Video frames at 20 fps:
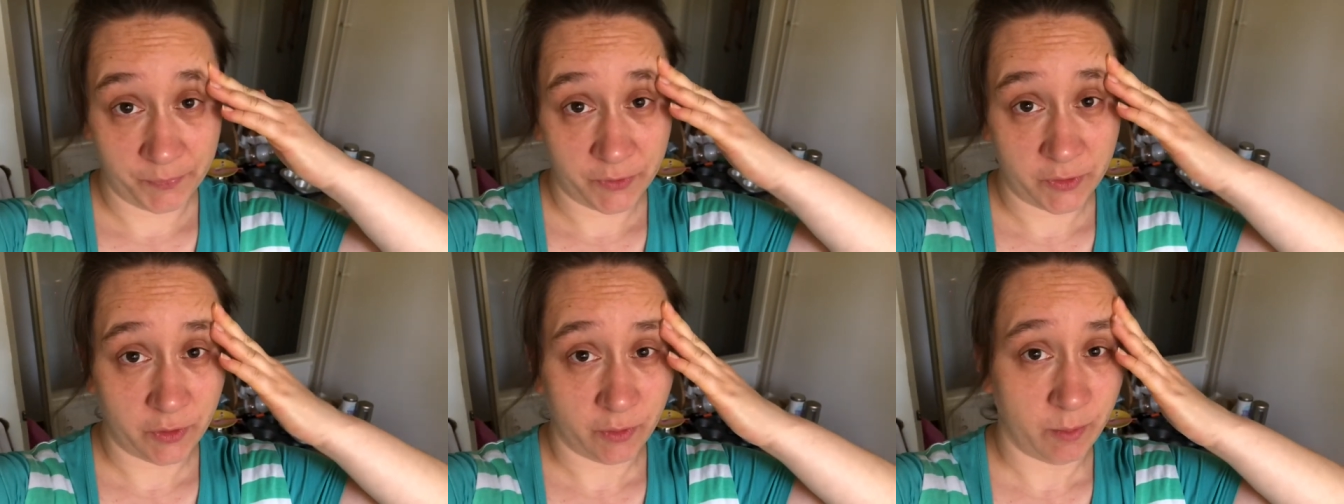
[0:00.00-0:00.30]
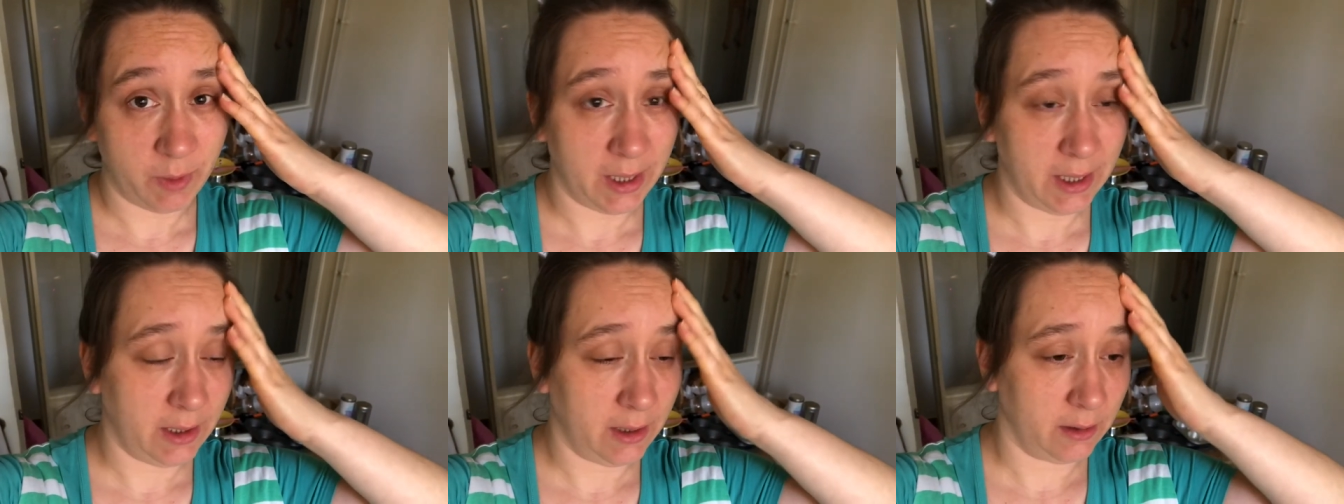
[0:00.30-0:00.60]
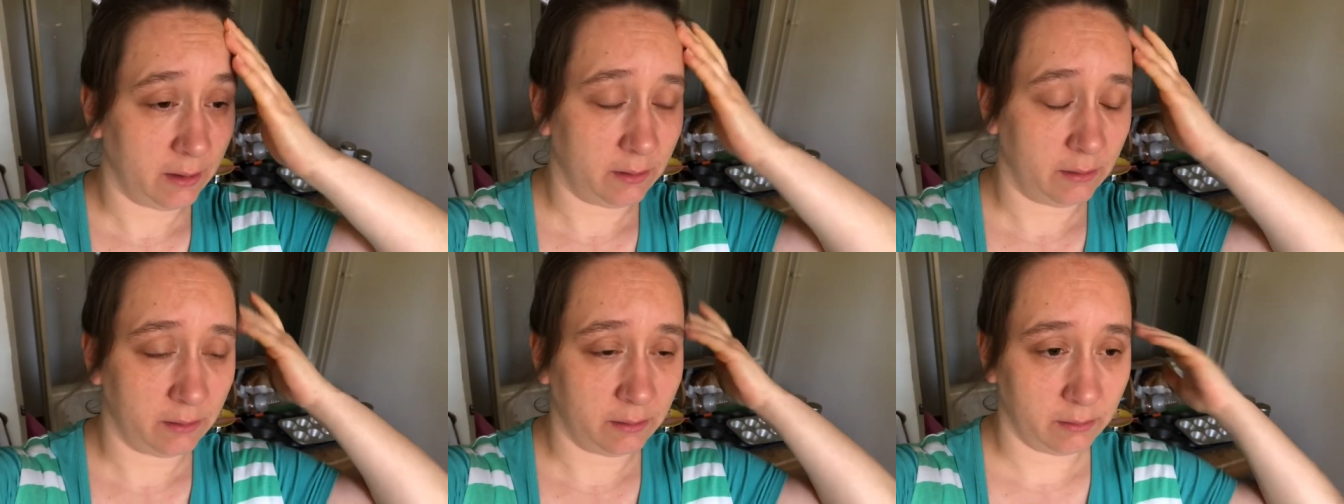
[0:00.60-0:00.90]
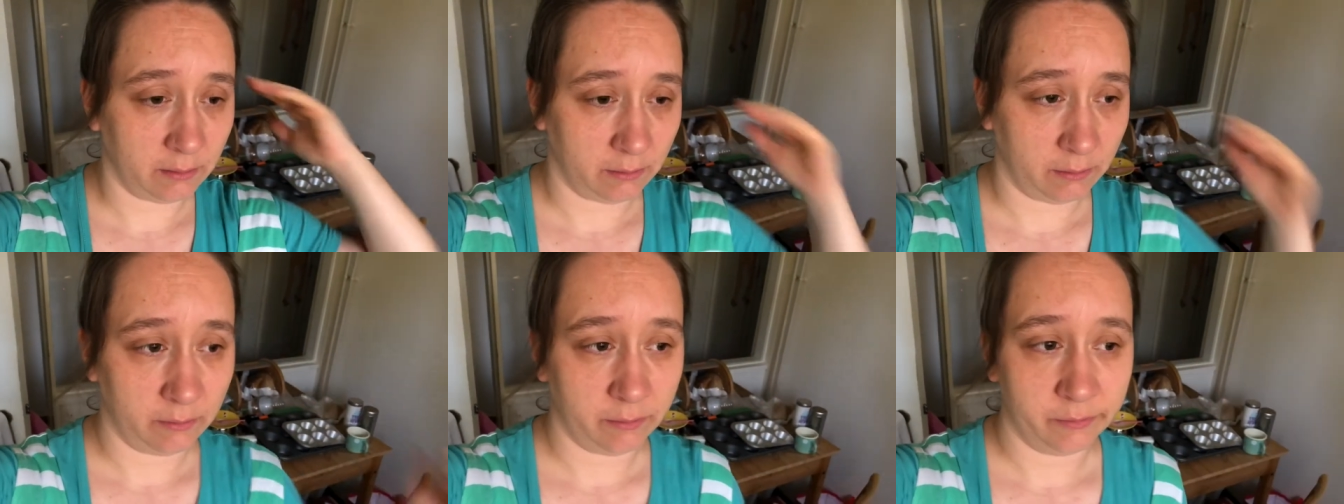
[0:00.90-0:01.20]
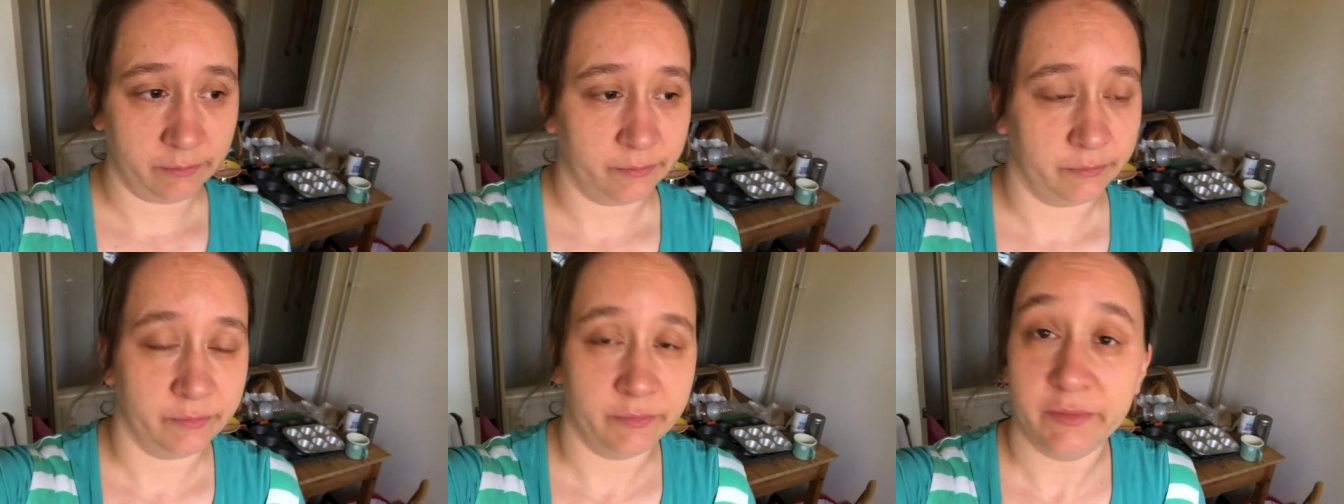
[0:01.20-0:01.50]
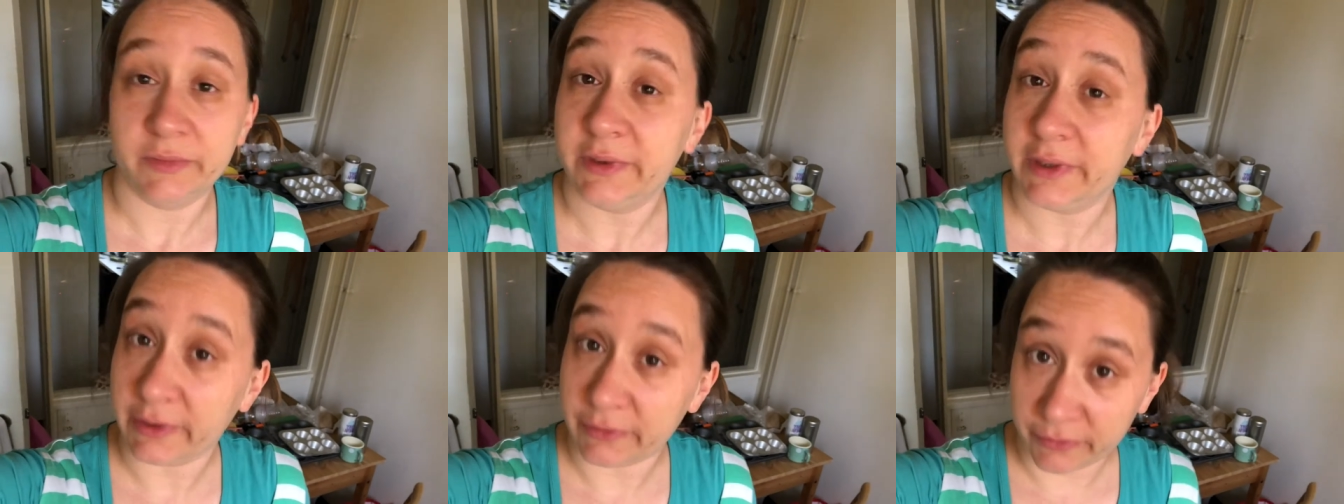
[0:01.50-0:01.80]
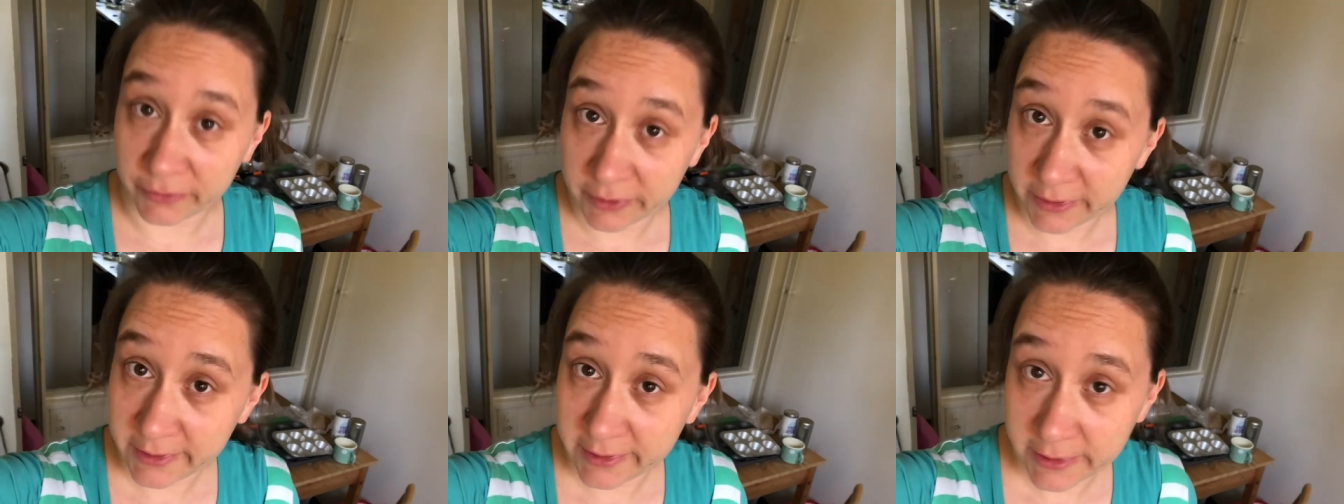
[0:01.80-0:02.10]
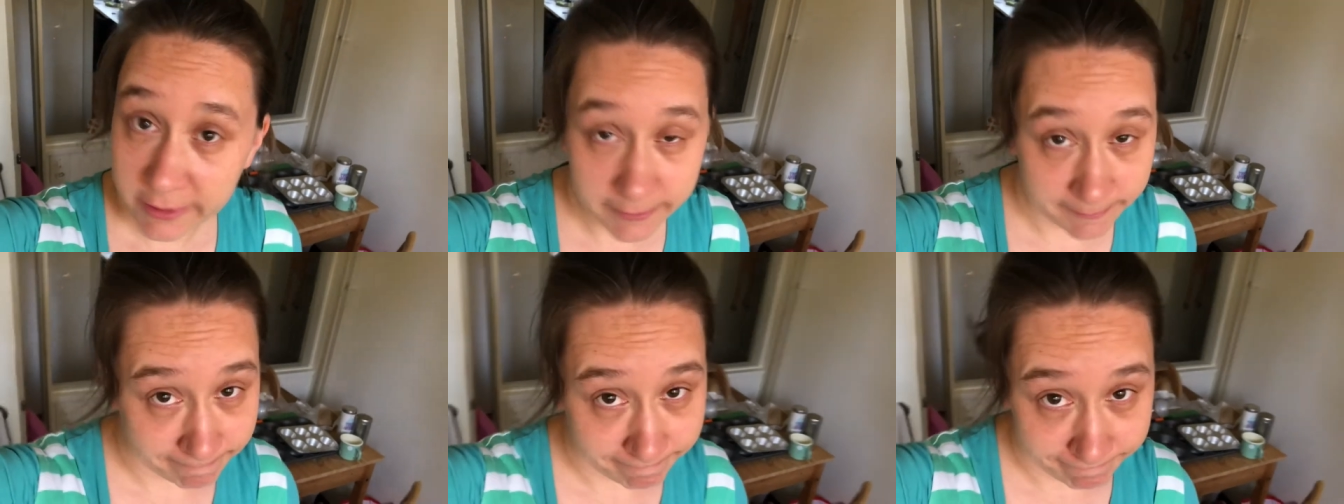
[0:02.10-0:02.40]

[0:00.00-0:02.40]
to make it different